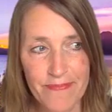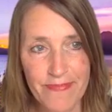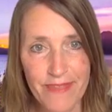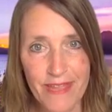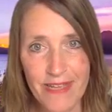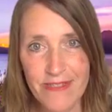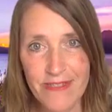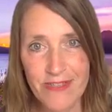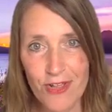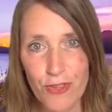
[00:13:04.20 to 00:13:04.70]

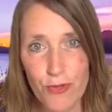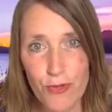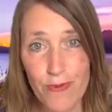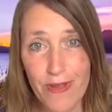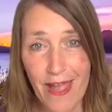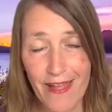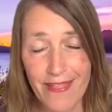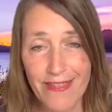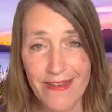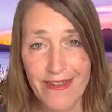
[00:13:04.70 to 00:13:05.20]
that's not the
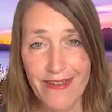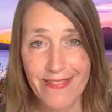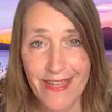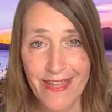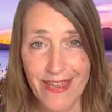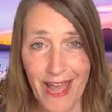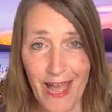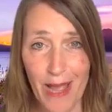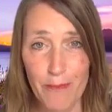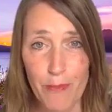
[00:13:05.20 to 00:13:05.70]
reality
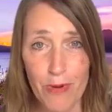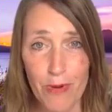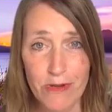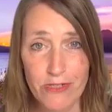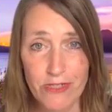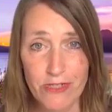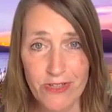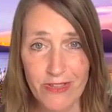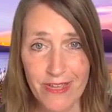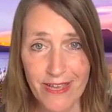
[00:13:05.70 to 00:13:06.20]
that I'm
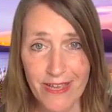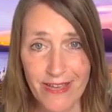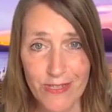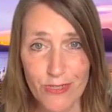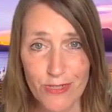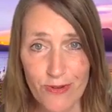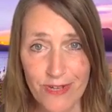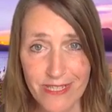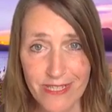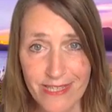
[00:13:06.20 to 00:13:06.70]
personally
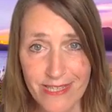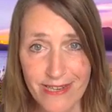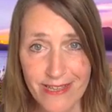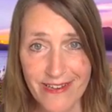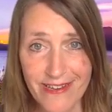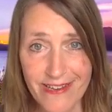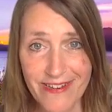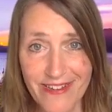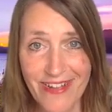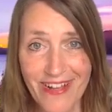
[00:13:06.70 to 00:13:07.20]
interested
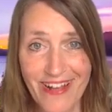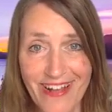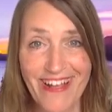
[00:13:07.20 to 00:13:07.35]
in.